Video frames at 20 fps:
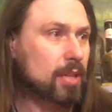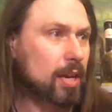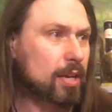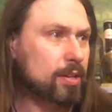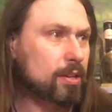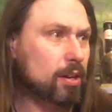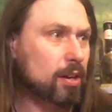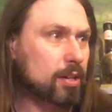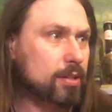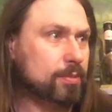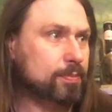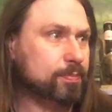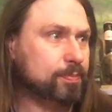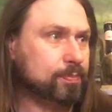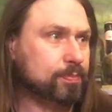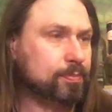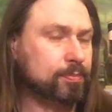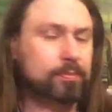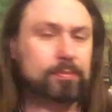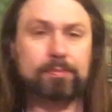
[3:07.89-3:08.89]
Hi, dog.
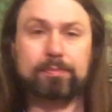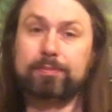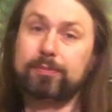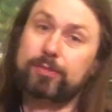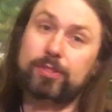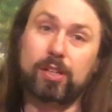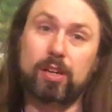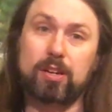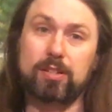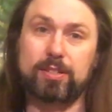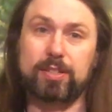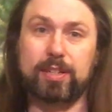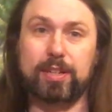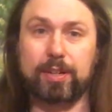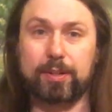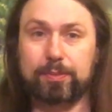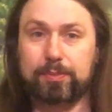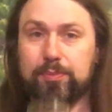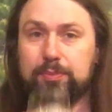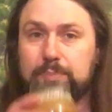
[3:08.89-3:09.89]
Dog's in
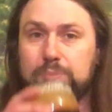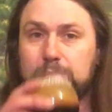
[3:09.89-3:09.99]
here.